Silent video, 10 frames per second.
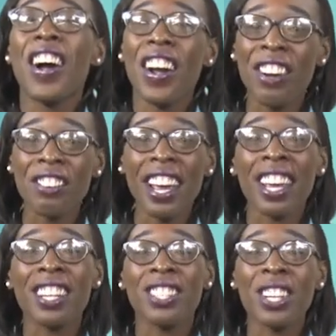All
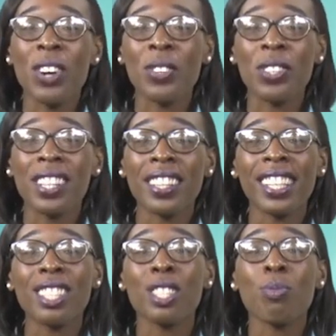right, now
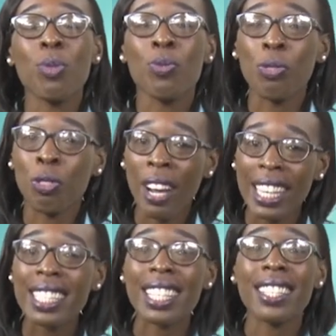let's move
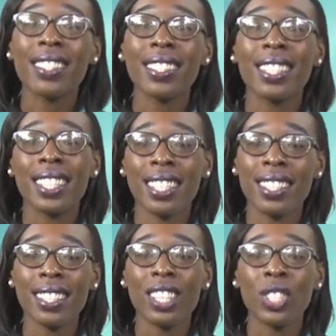right into
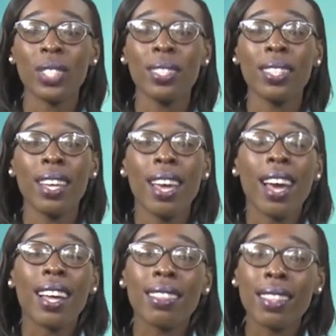today's session.
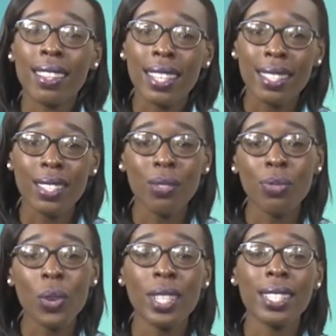And the lesson
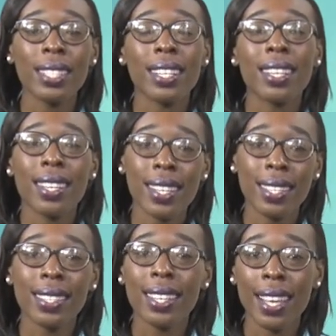for today
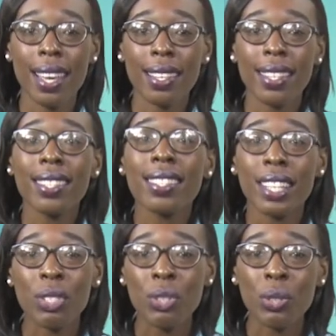is, again,
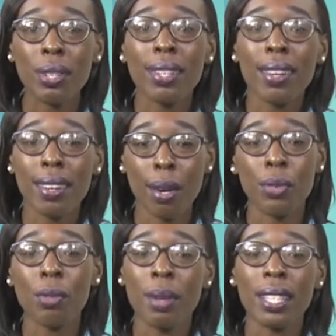central
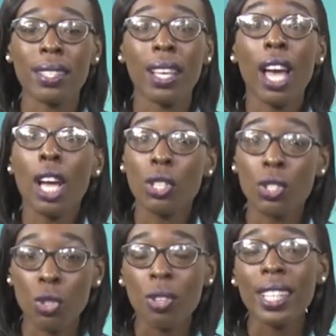government.
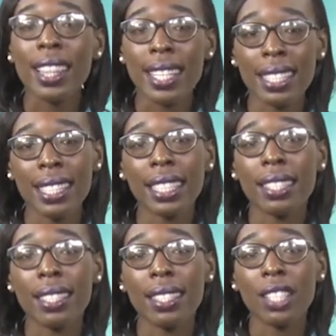During this
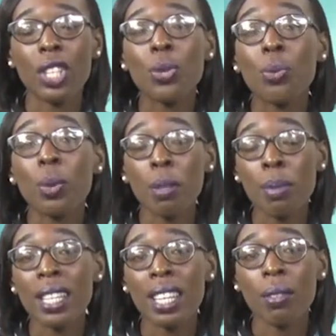lesson, you will
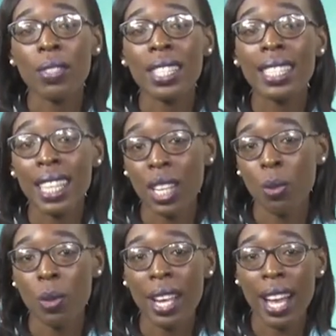be given
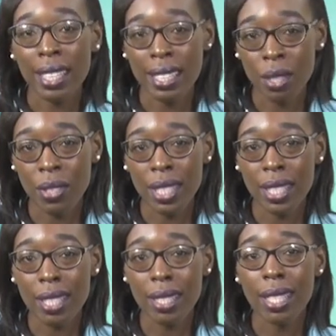takeaway
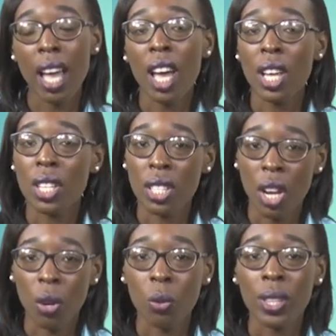activities.
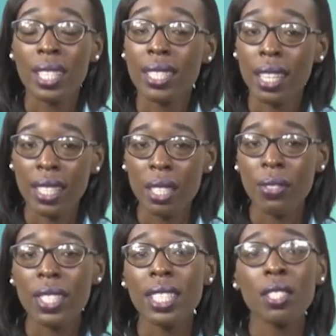Now, these
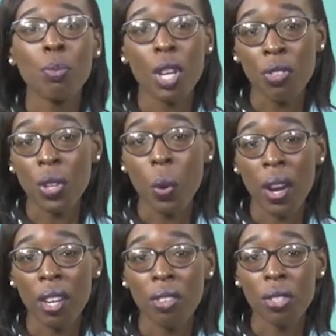activities may
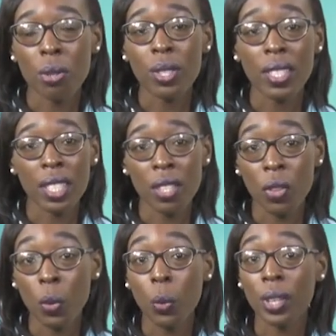require you to
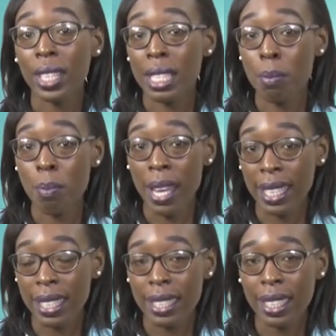either work
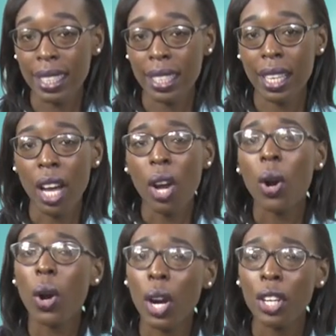independently,
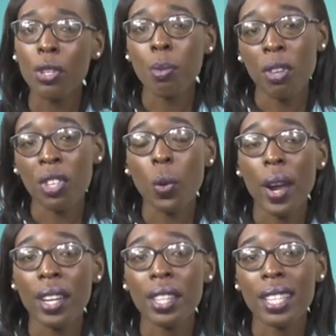or you may
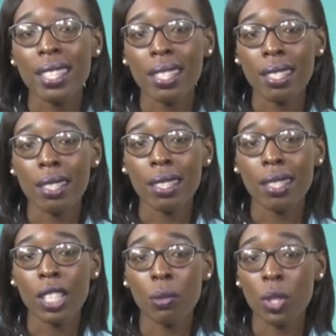require the
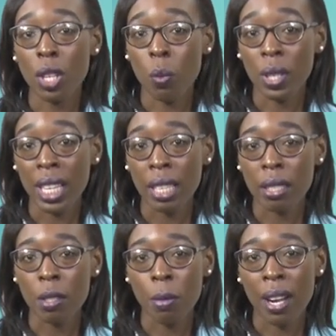assistance of someone
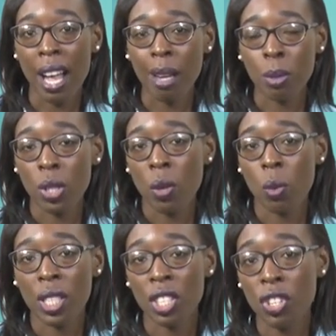else, perhaps
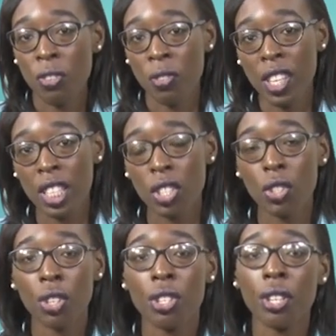someone in your
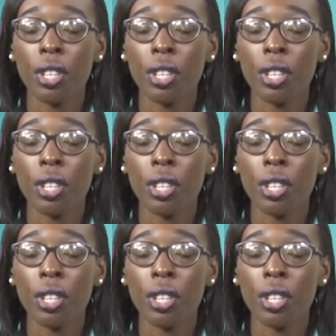village or your